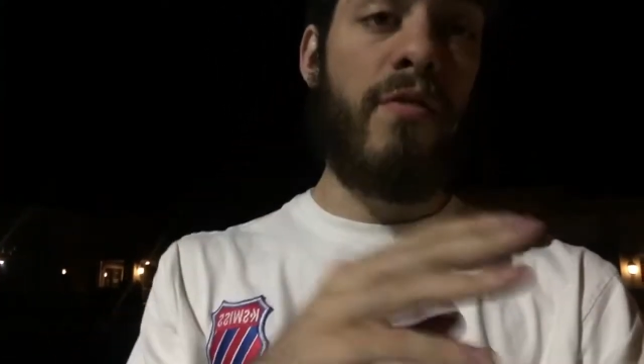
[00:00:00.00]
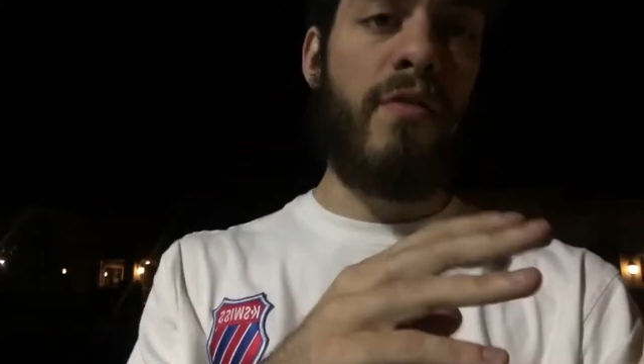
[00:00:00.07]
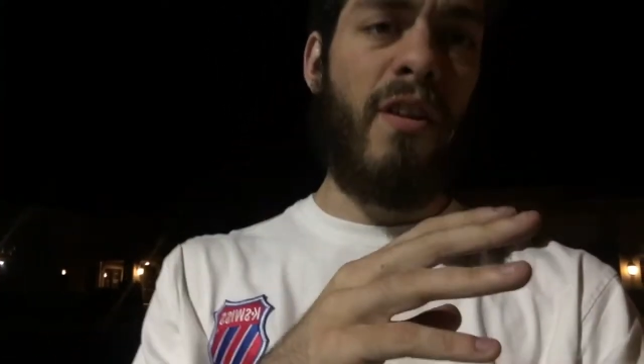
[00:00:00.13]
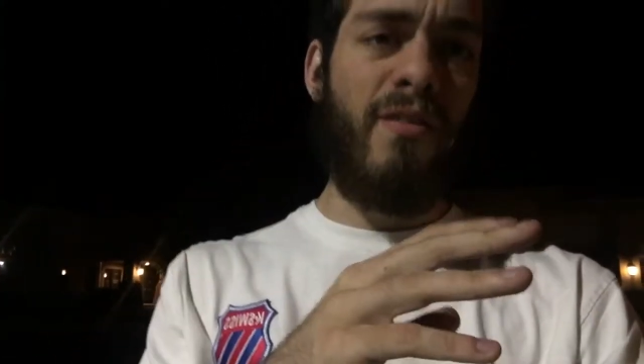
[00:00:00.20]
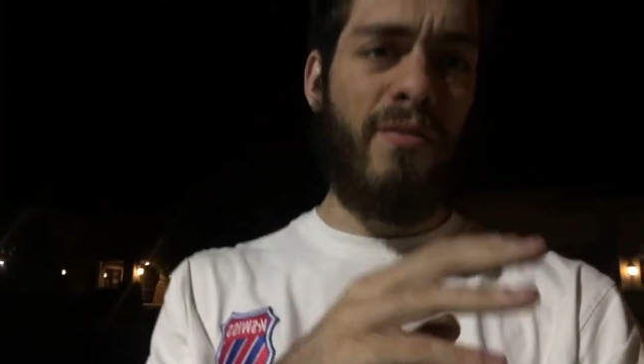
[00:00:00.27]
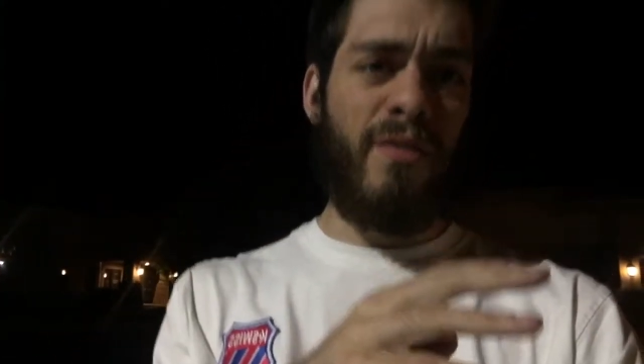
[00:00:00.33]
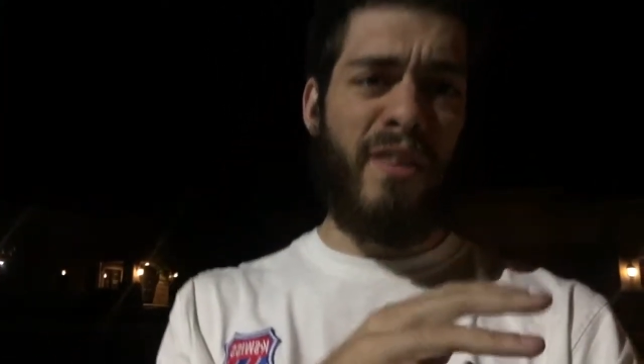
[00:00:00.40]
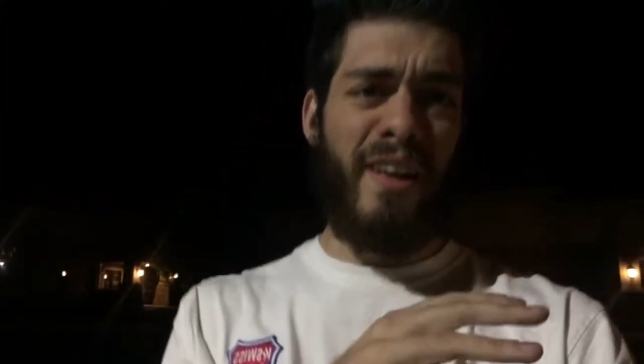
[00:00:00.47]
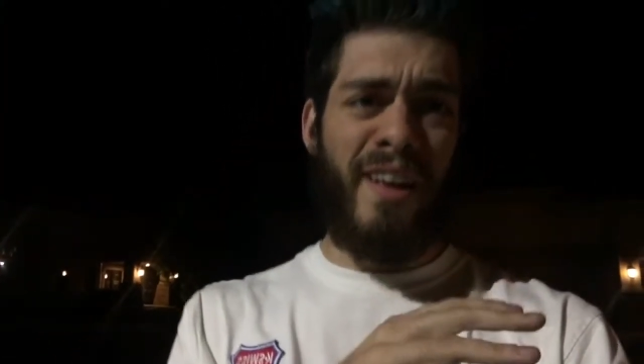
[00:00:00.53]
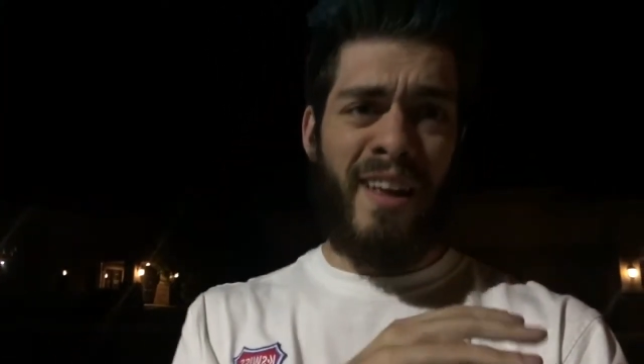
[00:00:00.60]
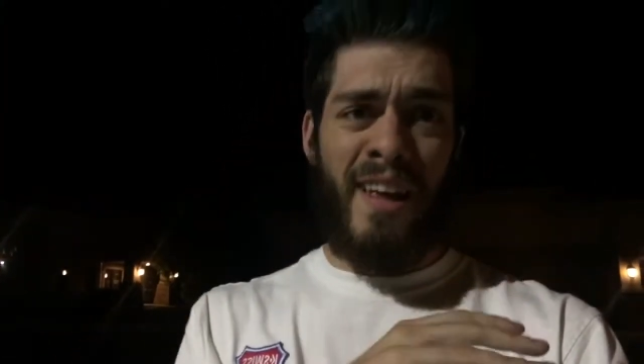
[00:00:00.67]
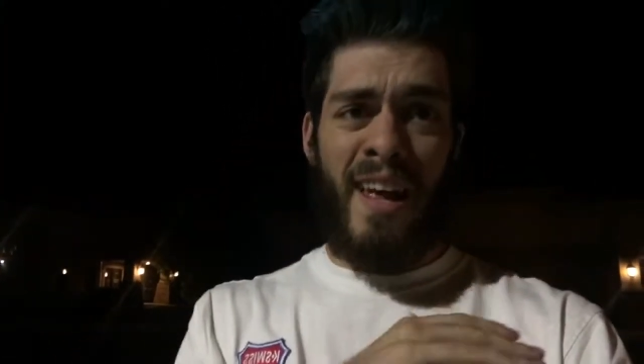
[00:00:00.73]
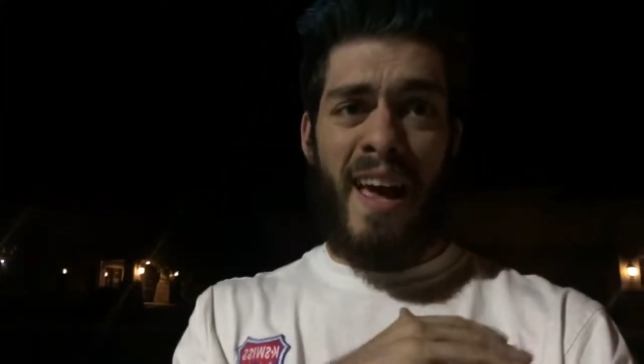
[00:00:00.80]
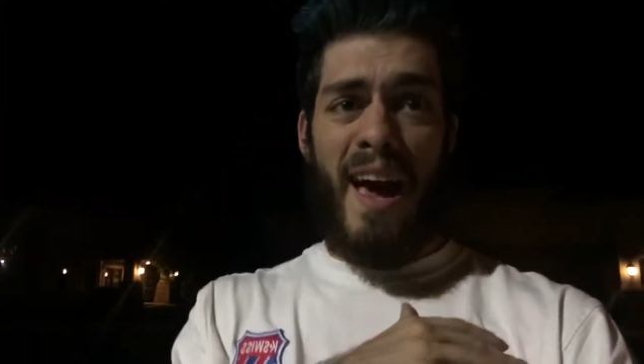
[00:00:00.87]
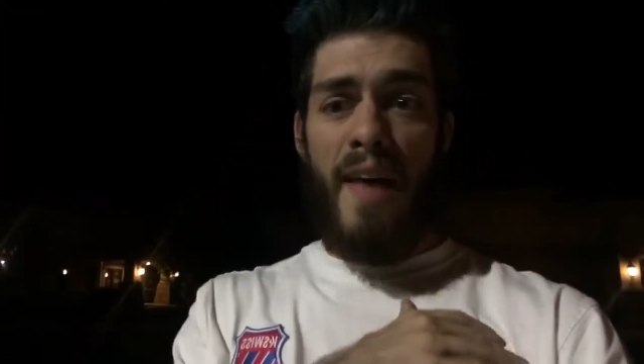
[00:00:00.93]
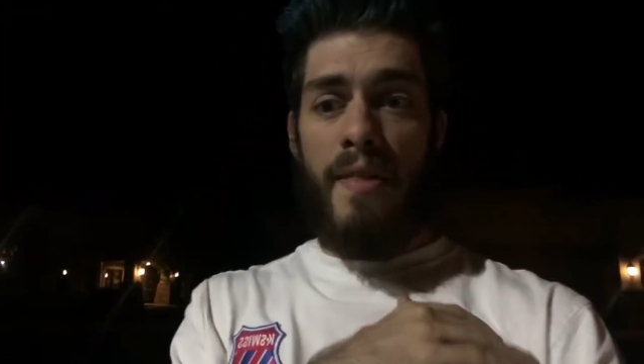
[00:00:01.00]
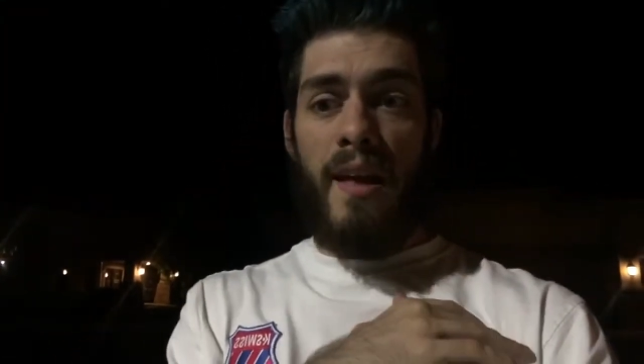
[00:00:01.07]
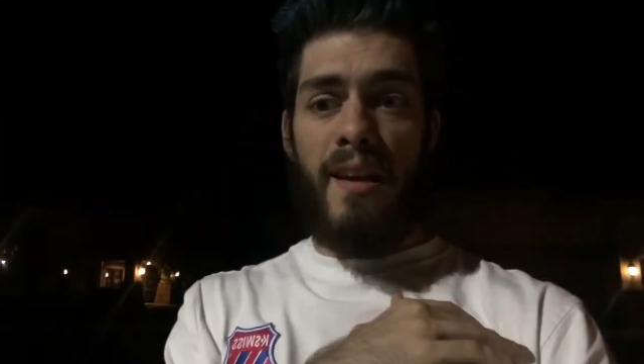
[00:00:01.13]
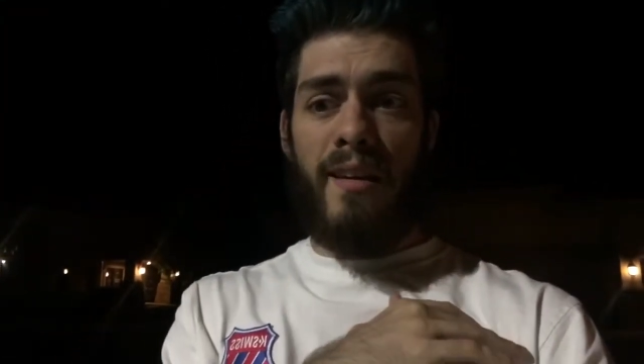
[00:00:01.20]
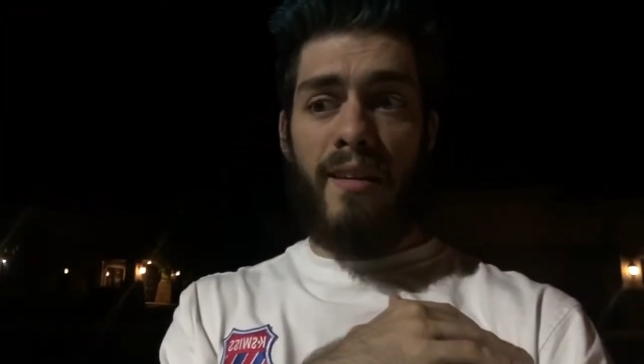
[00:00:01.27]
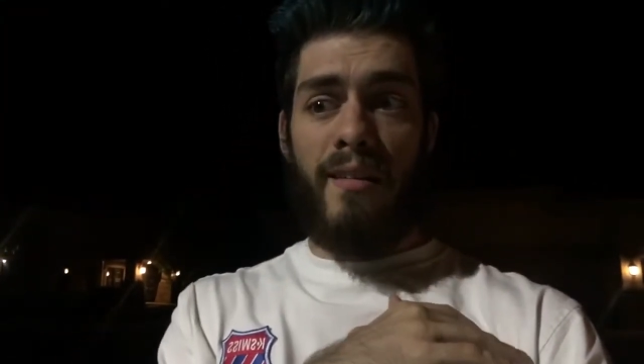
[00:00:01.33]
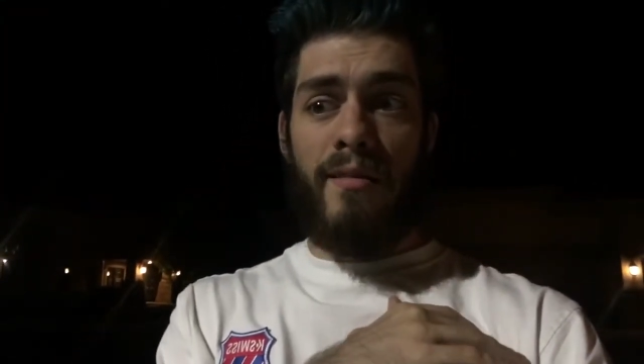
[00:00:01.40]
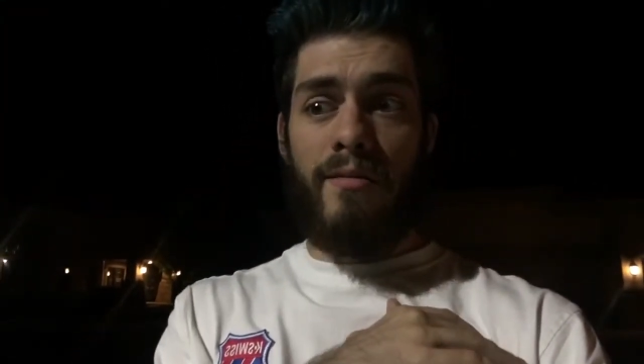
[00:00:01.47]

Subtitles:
front foot and then